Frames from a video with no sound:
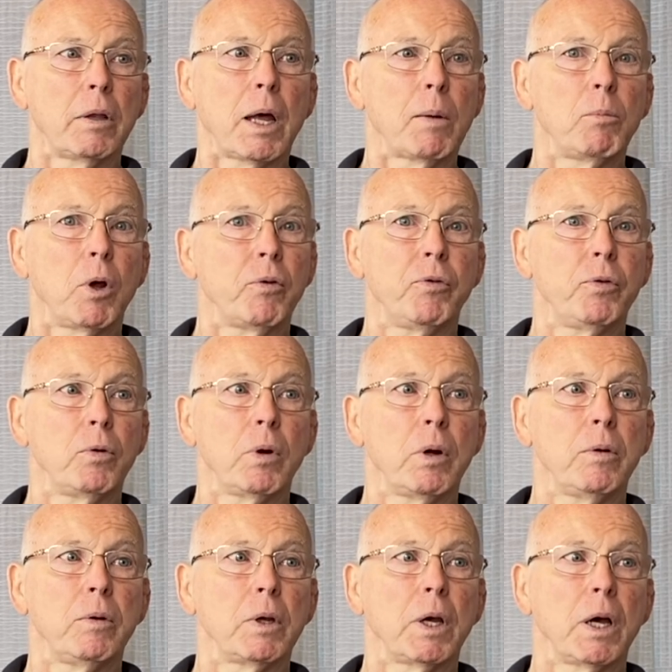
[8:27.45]
I'm not fooling
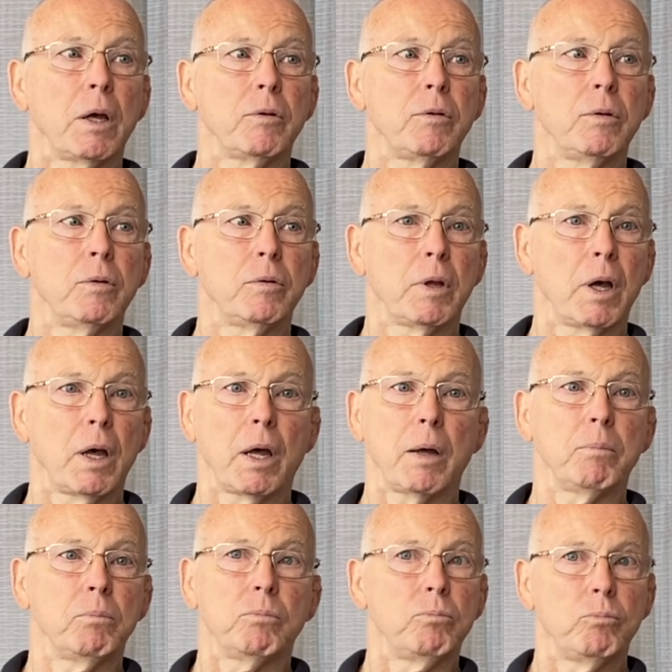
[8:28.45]
with you guys. These guys,
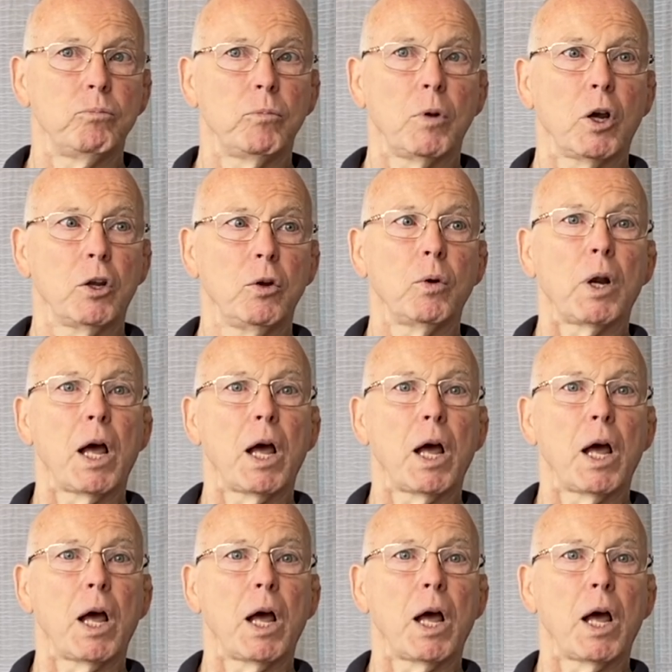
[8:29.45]
I'm not going to do it.